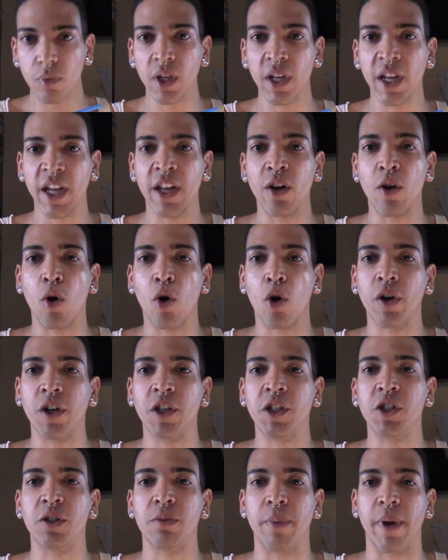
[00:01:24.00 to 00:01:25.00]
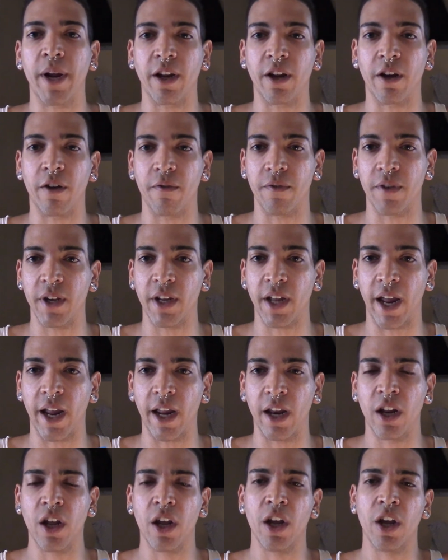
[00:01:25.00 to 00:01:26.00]
an orange mango V8
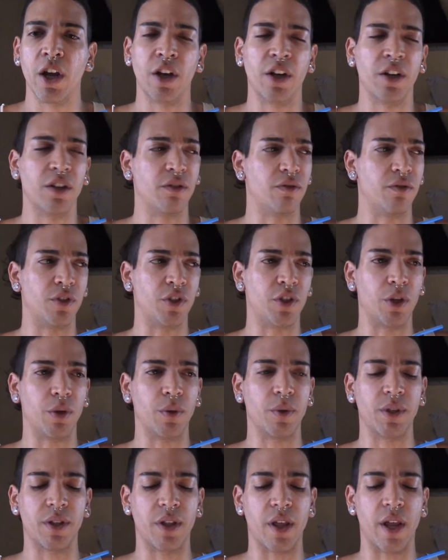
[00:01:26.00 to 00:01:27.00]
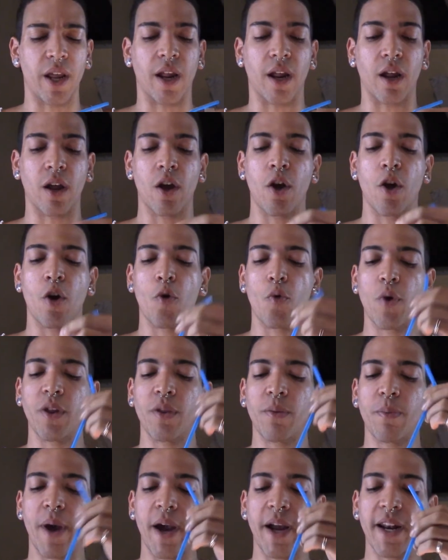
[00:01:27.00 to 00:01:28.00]
juice thing. With
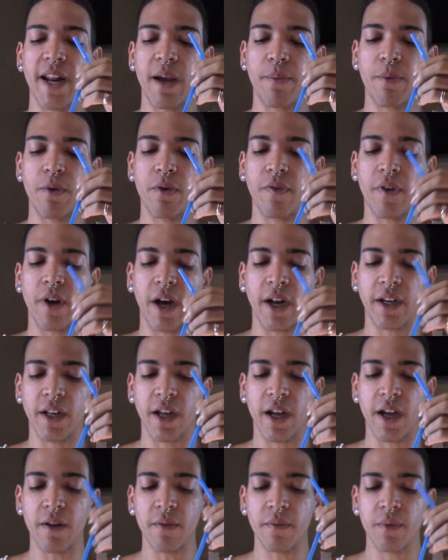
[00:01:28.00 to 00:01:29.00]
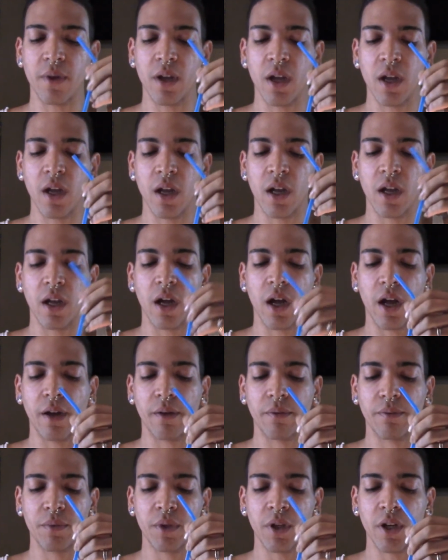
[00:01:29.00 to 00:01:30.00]
pineapple vodka,
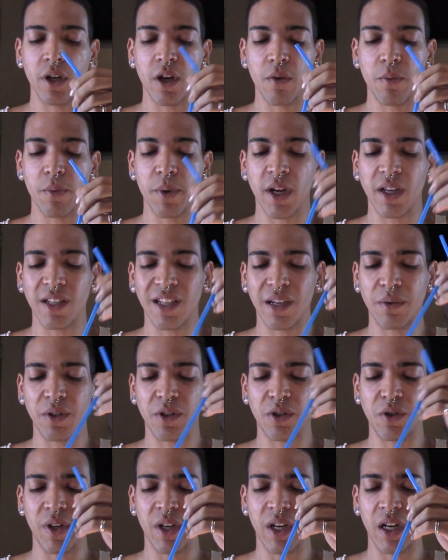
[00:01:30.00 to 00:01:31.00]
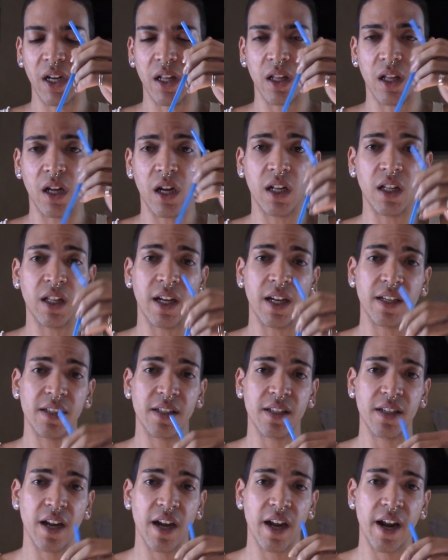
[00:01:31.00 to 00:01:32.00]
you know, because I was drinking a lot
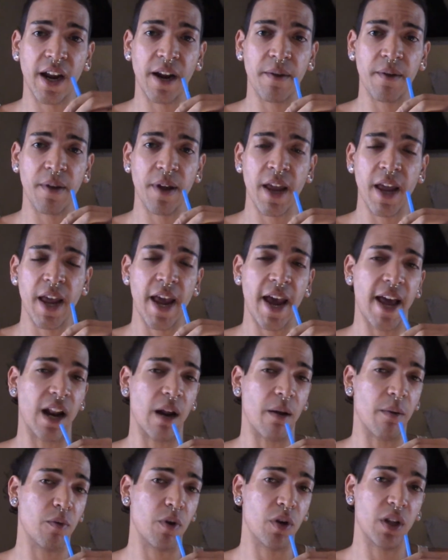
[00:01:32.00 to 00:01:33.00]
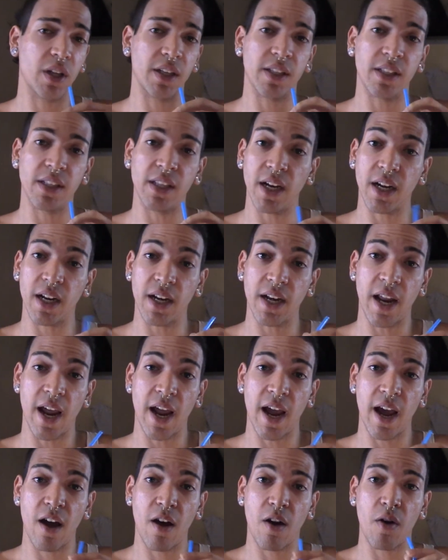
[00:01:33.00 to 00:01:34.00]
last night and I'm really sick
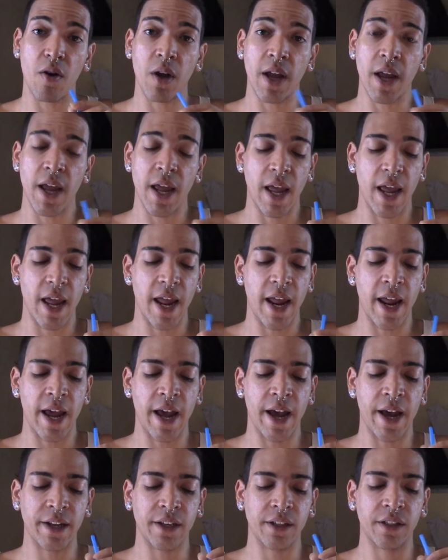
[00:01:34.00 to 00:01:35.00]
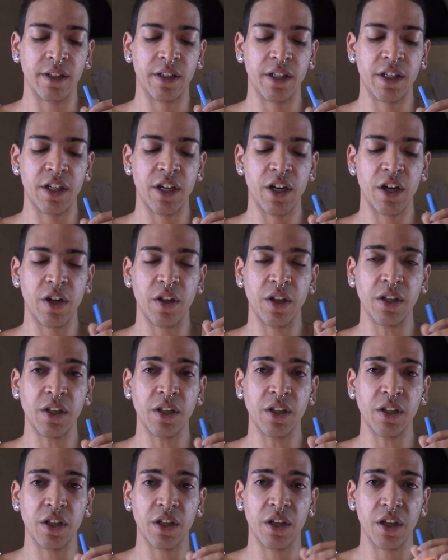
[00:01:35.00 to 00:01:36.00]
now, and you know, this
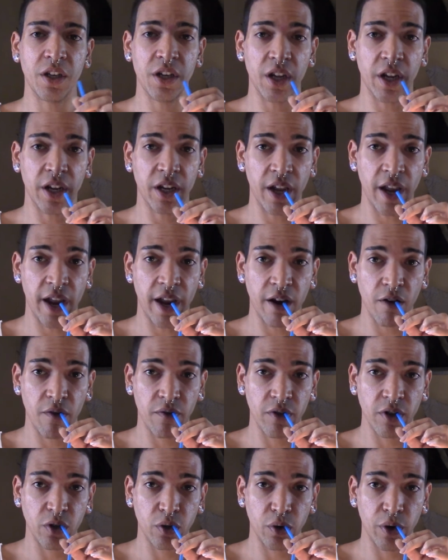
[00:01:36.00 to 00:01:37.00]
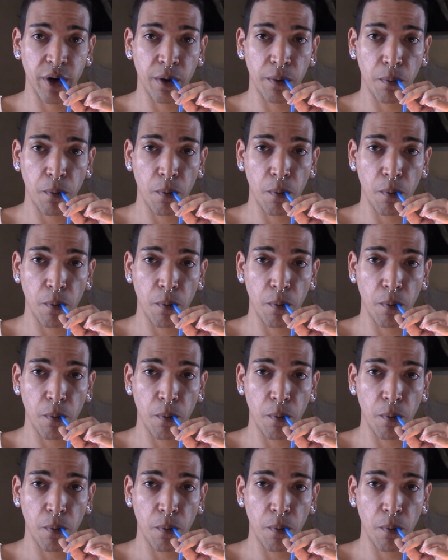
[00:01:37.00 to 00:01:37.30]
is a good like hangover drink,